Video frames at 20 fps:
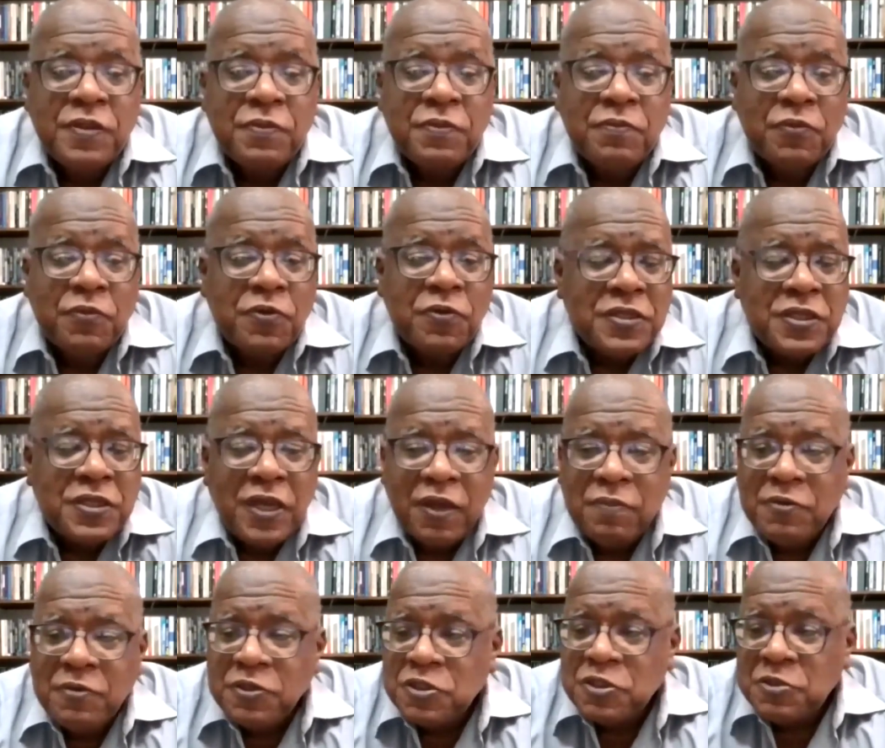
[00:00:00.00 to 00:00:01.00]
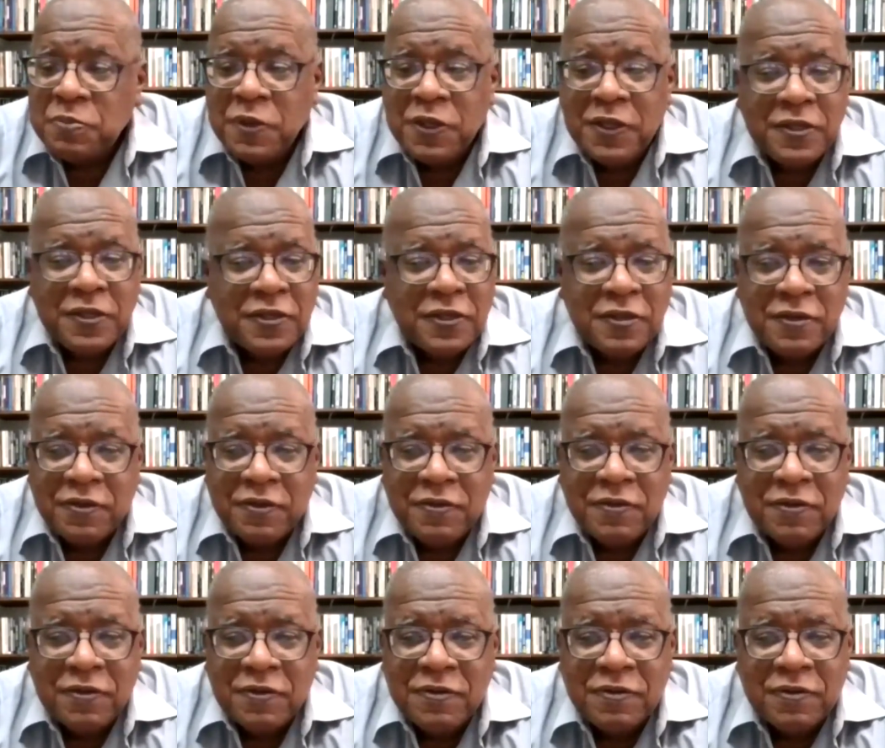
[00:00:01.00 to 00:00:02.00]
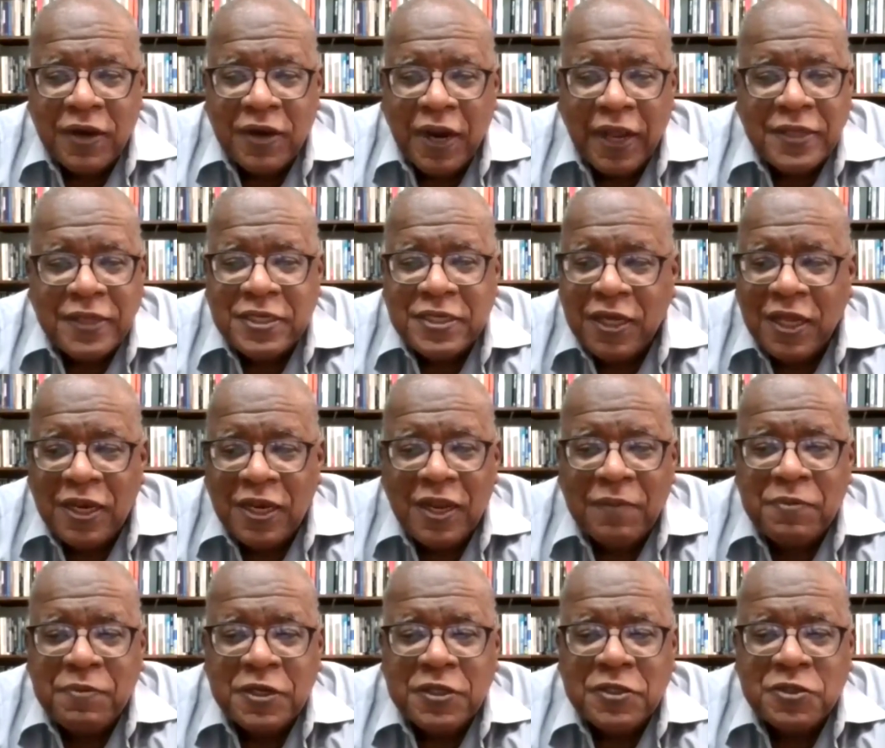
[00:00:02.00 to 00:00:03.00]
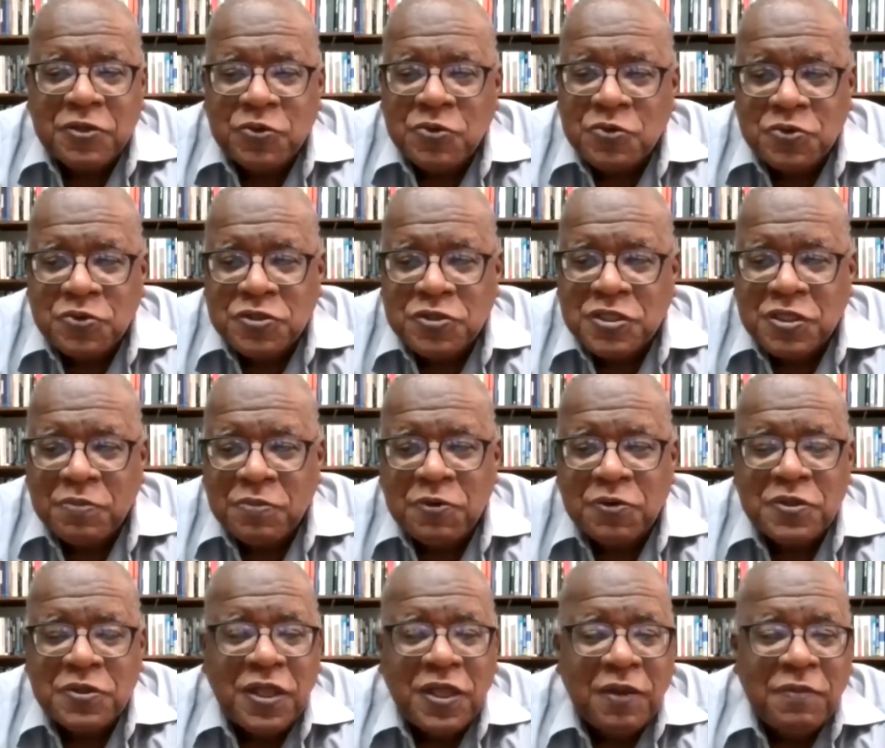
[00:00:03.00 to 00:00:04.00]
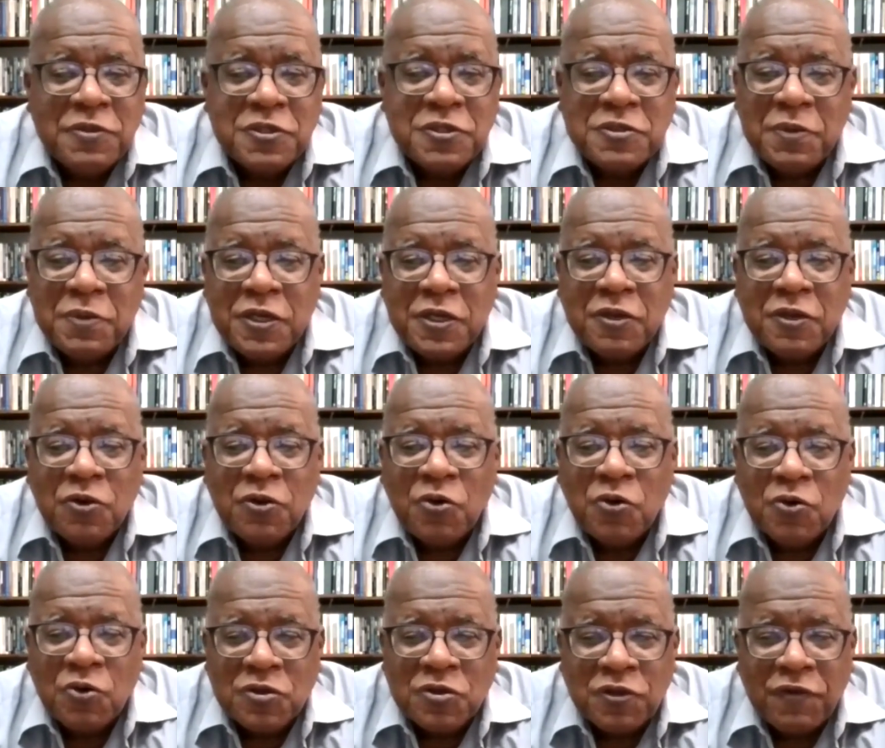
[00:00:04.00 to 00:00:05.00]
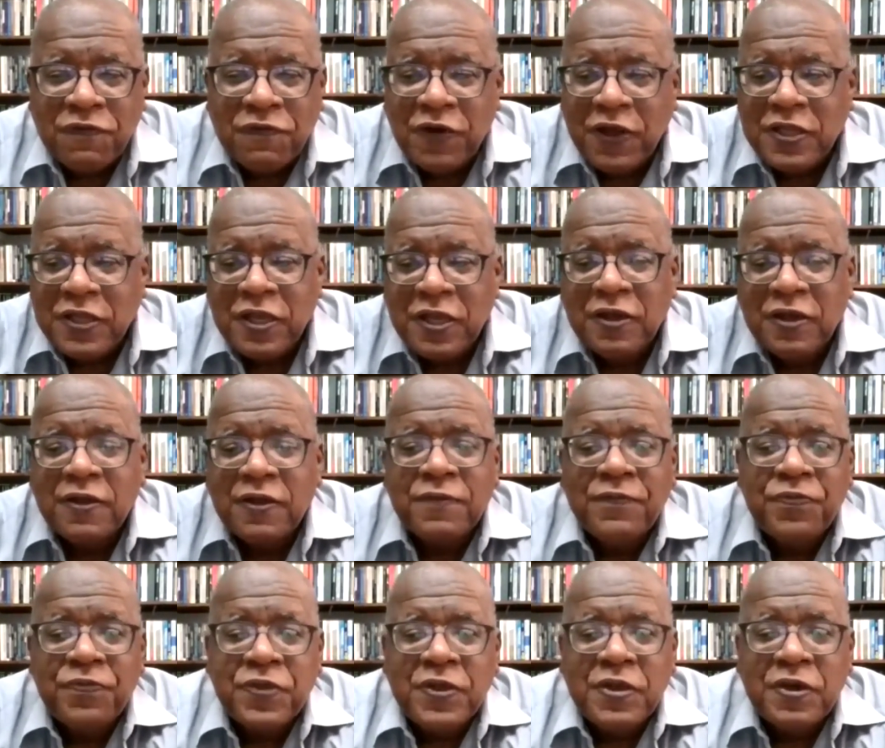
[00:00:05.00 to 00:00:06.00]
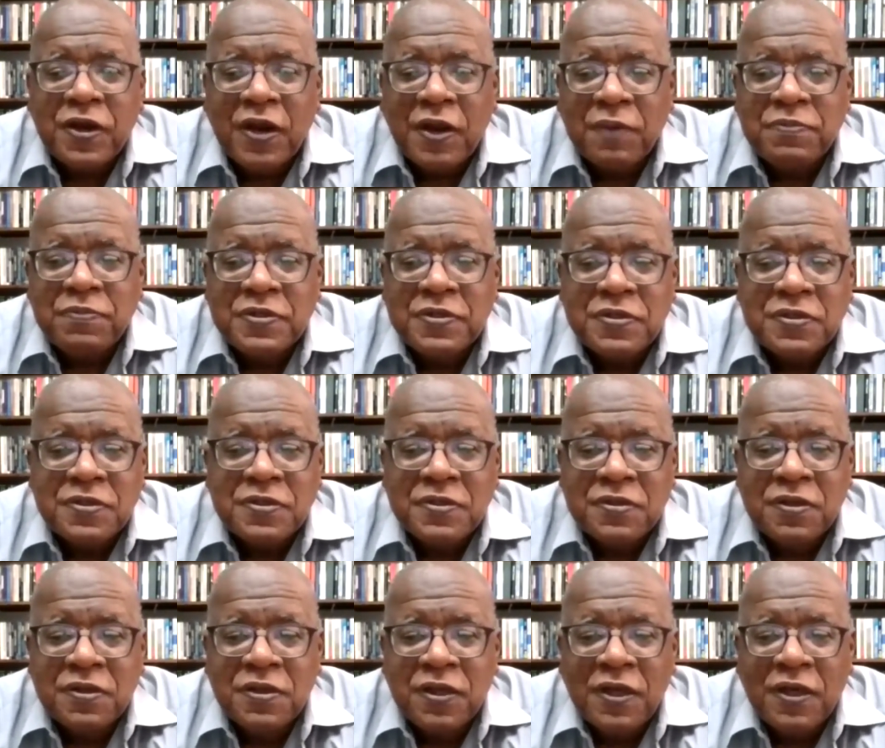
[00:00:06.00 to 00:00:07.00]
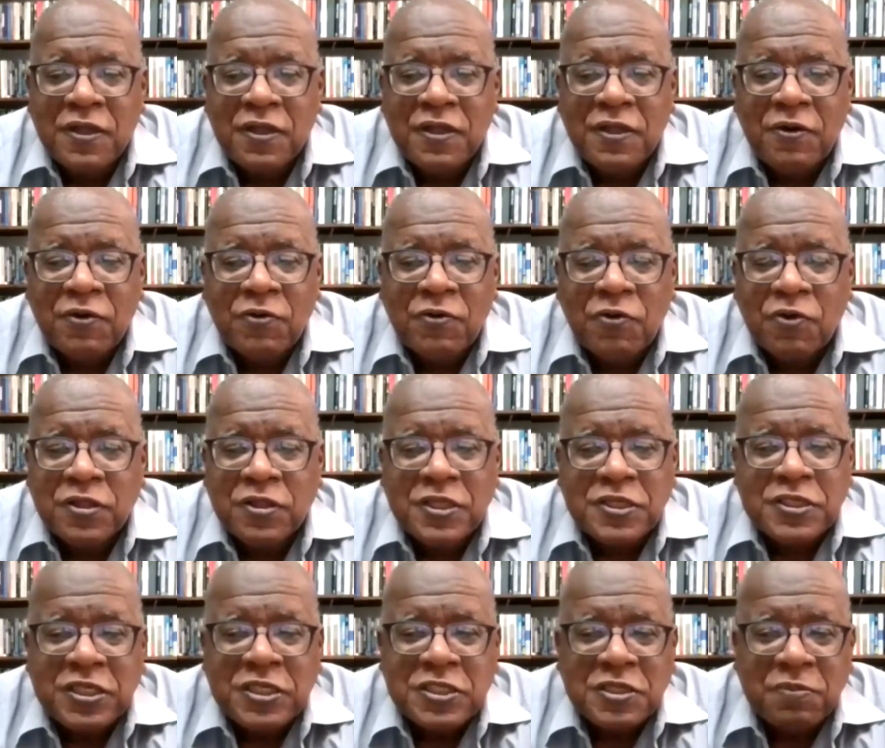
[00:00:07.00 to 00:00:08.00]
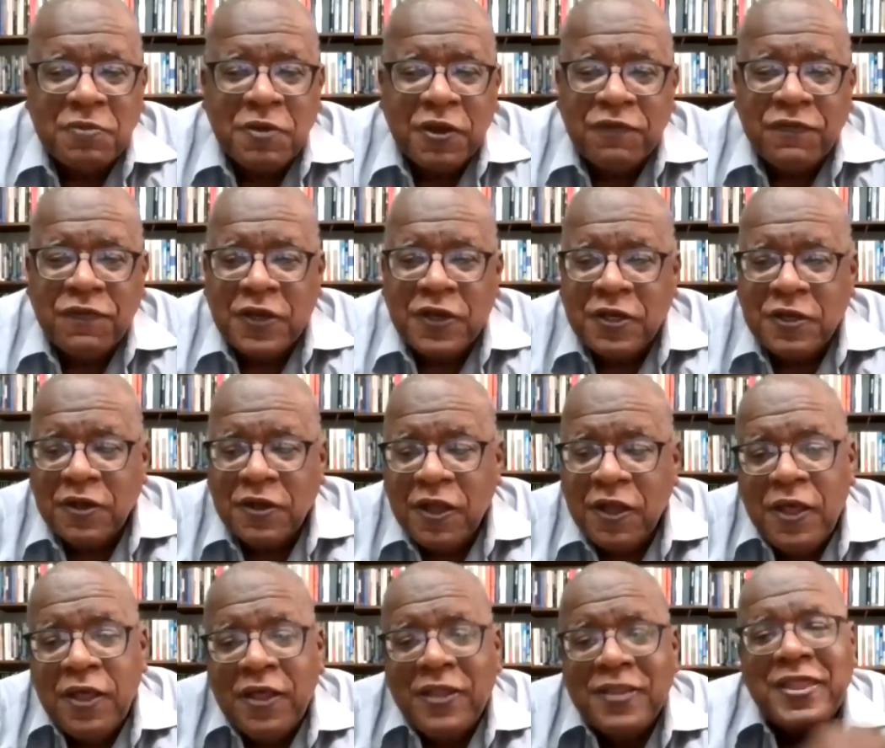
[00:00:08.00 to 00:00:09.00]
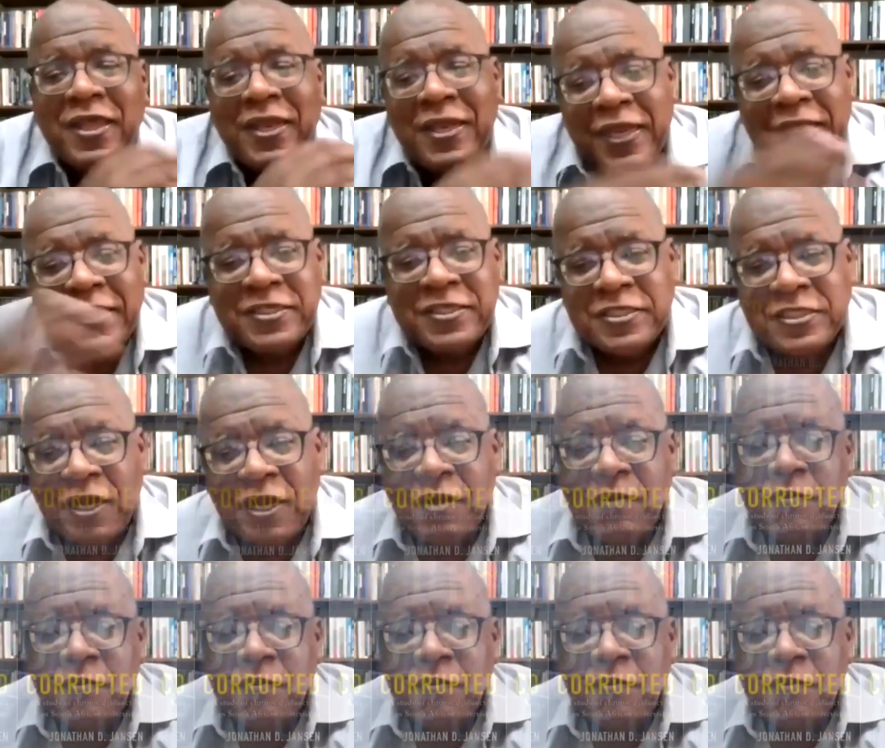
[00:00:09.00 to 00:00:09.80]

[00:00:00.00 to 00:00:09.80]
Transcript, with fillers: the more time you spend writing elaborate rules, the more time you spend in court fighting corrupt uh, or, the CCMA fighting corrupt, the less